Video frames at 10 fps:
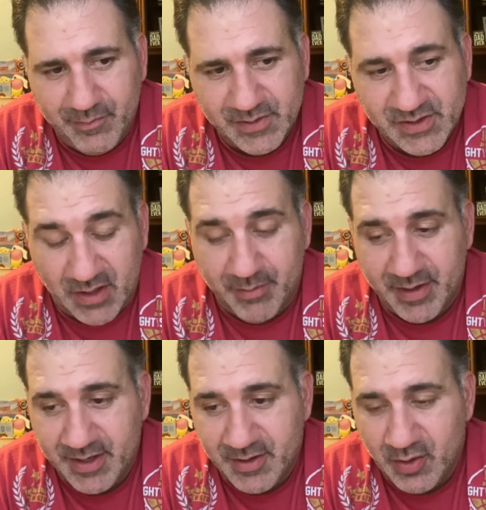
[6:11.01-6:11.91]

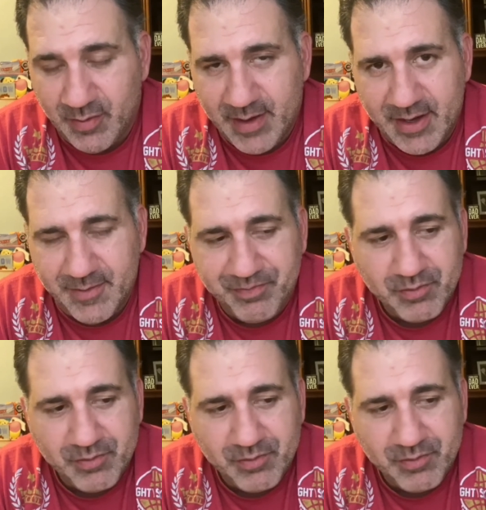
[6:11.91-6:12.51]
somebody knew about it,